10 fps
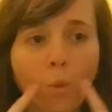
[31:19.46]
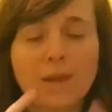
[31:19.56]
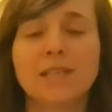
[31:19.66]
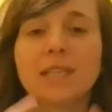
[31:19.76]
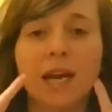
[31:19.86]

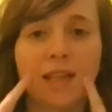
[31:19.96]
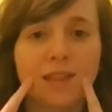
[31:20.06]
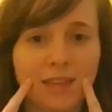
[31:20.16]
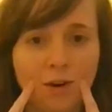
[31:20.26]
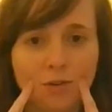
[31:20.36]
just kind of
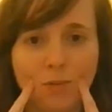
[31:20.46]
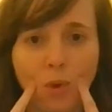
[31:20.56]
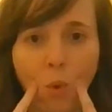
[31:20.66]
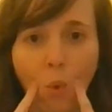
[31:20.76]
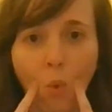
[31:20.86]
thin out your
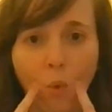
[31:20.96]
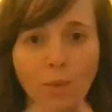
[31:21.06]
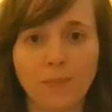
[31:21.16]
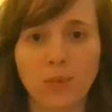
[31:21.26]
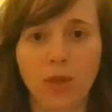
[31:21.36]
mouth,
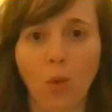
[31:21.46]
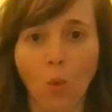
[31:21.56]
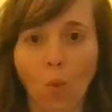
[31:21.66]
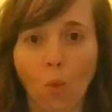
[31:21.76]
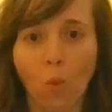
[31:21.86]
really
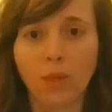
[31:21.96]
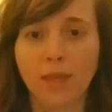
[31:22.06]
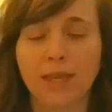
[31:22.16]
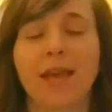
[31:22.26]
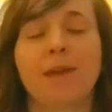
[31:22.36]

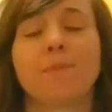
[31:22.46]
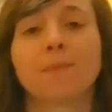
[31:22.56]
like that.